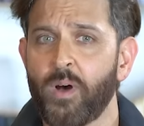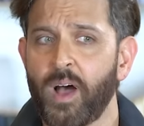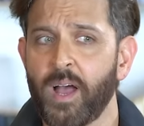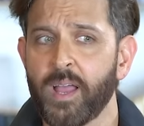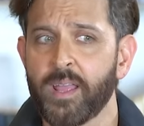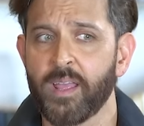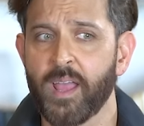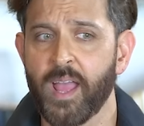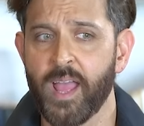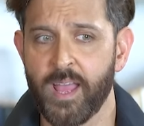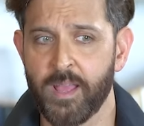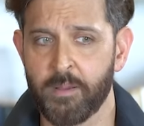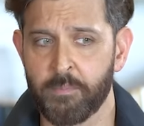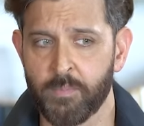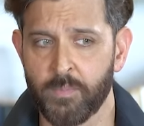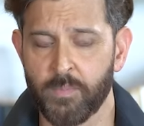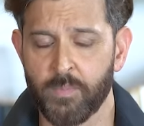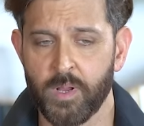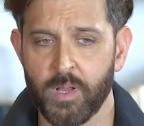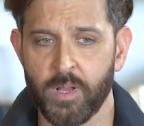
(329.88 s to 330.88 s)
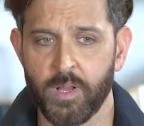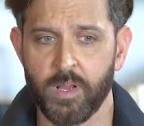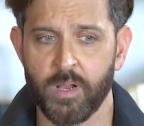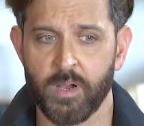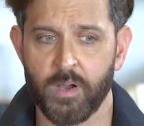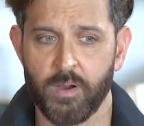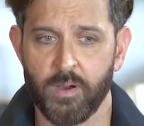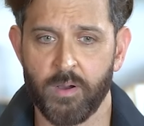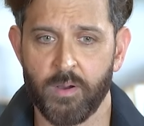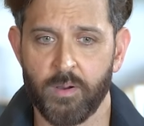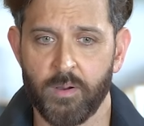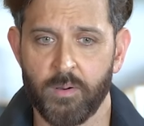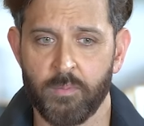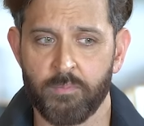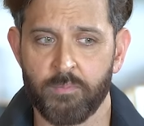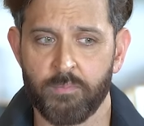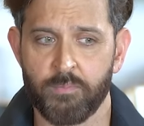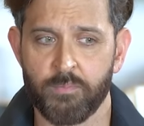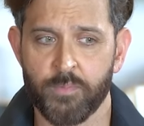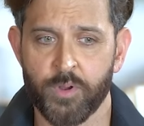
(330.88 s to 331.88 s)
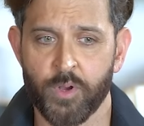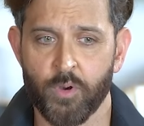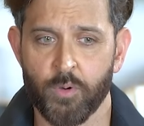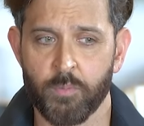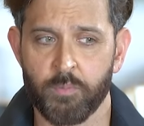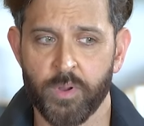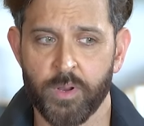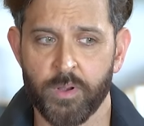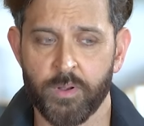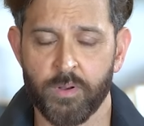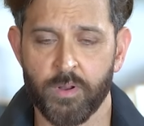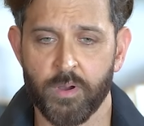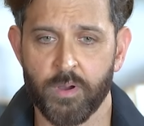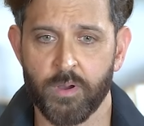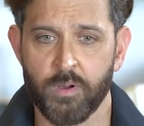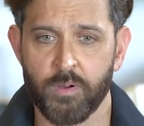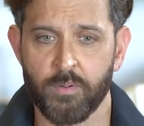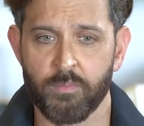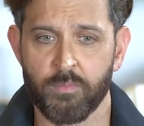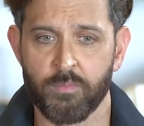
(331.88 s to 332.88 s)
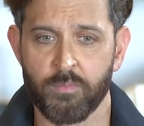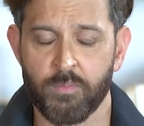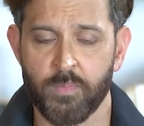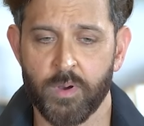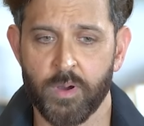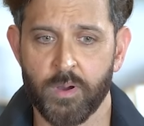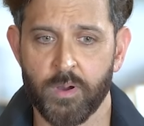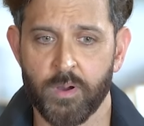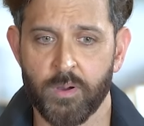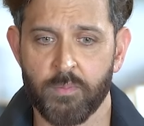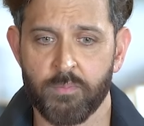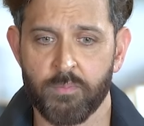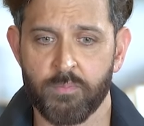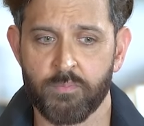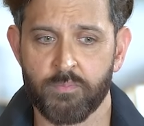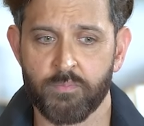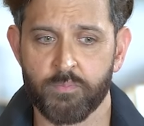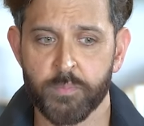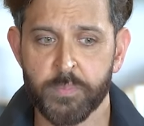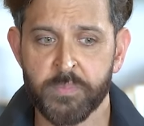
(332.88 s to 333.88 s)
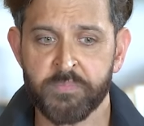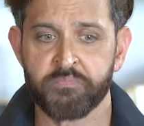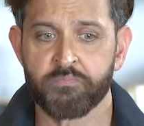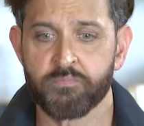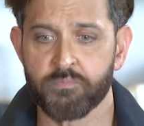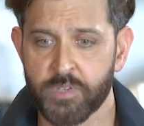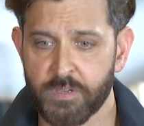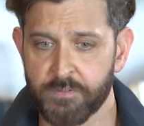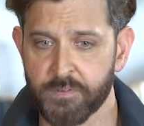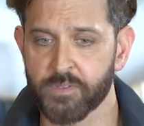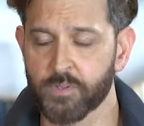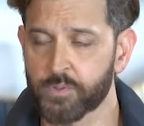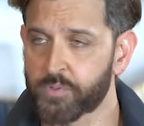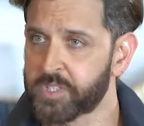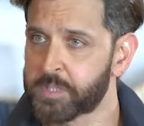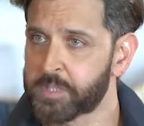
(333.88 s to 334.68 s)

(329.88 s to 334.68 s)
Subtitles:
I am, you know, been given this